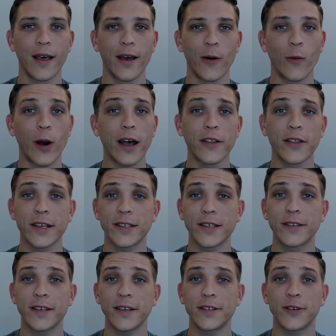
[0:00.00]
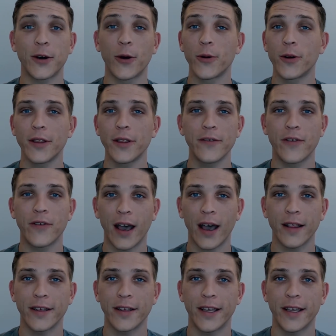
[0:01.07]
While this is a totally
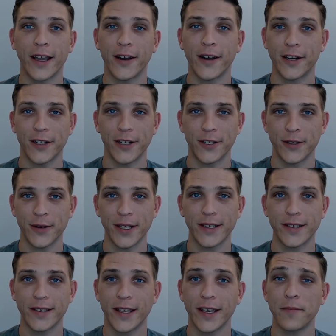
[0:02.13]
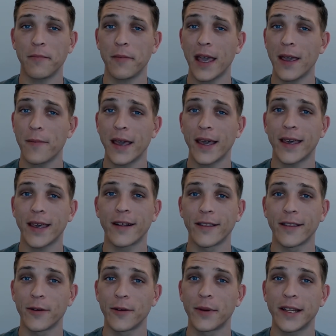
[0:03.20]
valid character choice, it may make it a
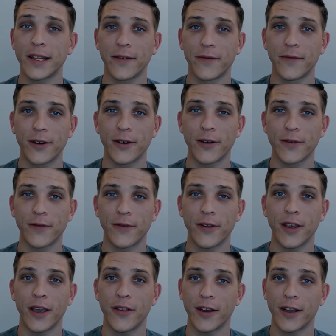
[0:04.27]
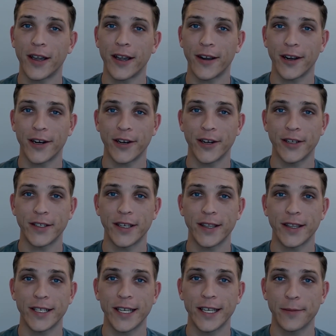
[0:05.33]
little bit difficult for the other characters at
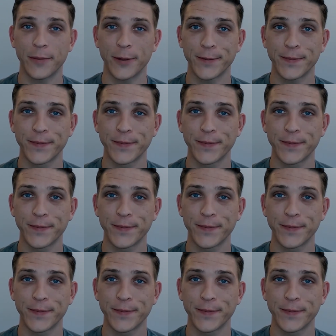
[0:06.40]
the table.